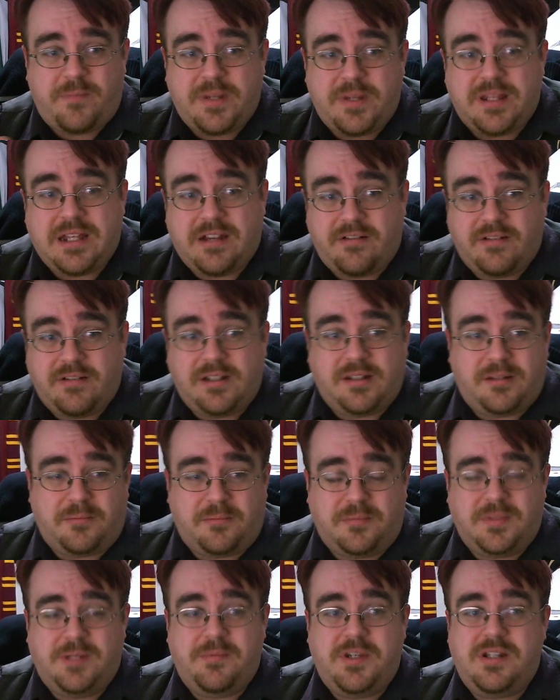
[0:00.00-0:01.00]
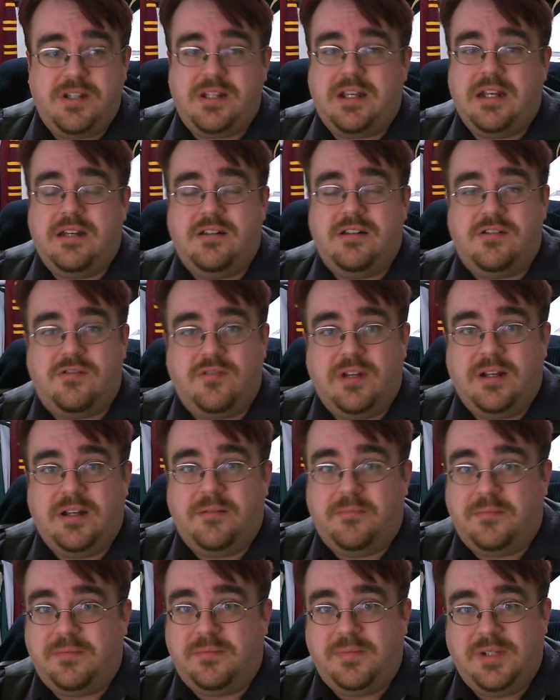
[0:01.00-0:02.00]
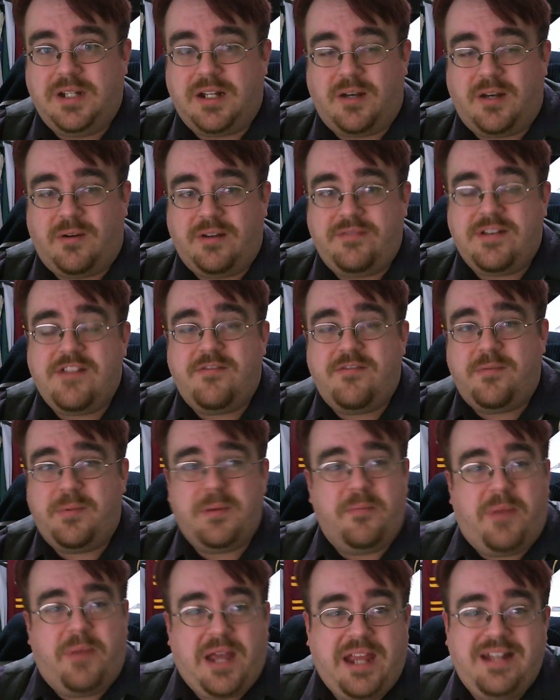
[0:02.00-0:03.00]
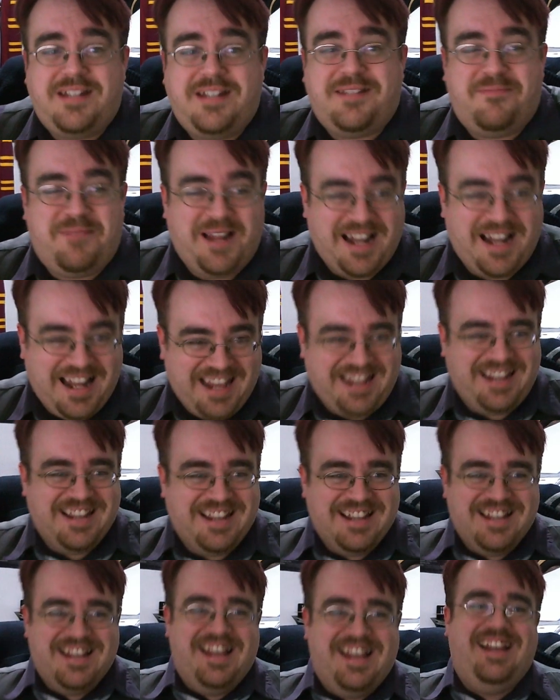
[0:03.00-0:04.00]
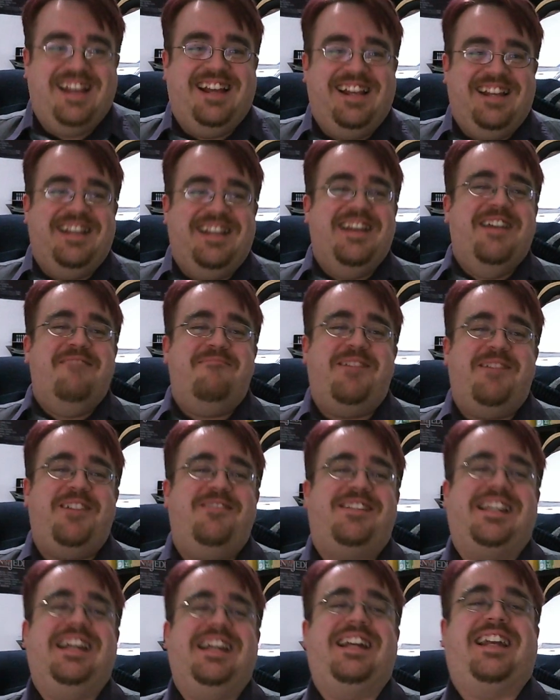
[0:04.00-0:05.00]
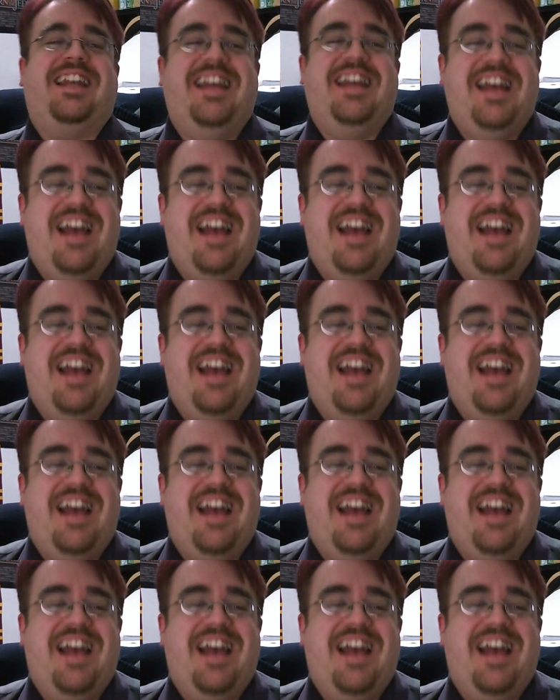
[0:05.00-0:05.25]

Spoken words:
been there in the music industry, and I've never been paid to play music.